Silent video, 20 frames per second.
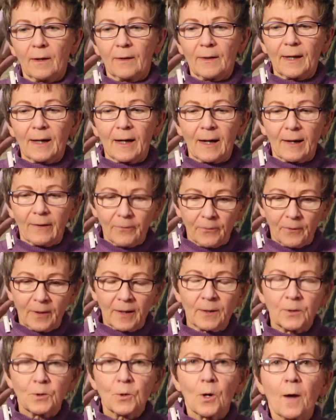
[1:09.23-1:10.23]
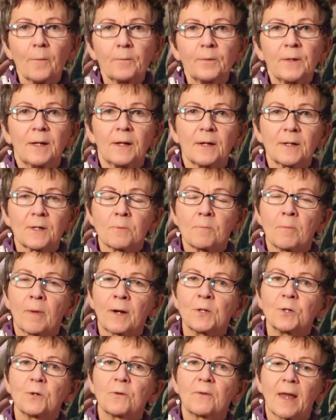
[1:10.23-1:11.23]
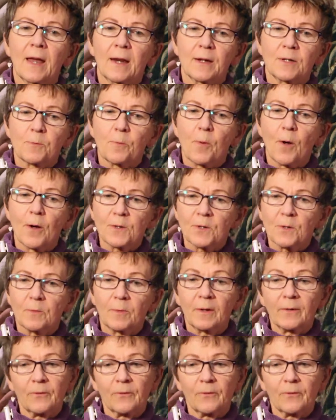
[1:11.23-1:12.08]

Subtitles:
that I've adopted as much of that as possible.